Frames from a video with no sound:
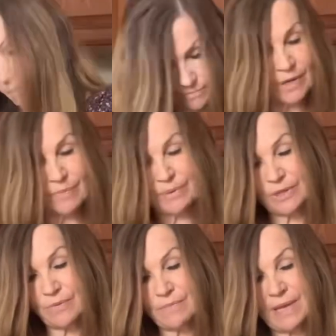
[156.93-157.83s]
We're going to put
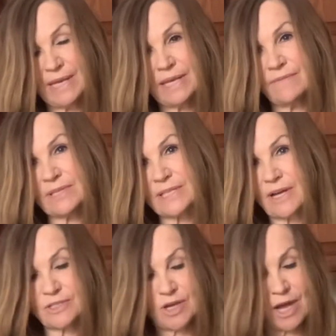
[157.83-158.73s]
the remaining of this
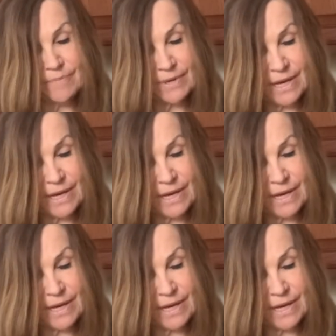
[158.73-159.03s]
on top, and